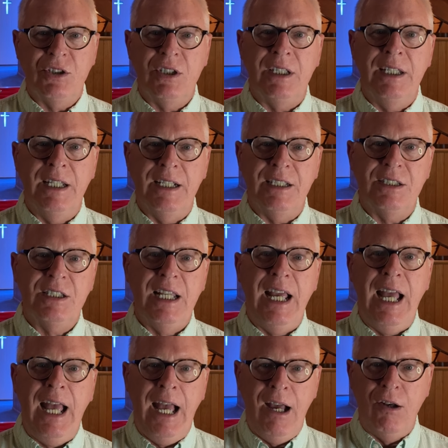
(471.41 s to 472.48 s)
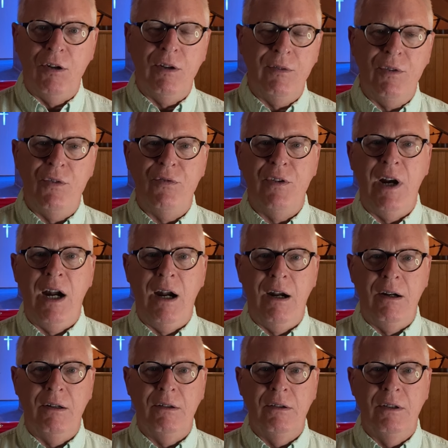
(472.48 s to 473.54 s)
to get us out of the fire.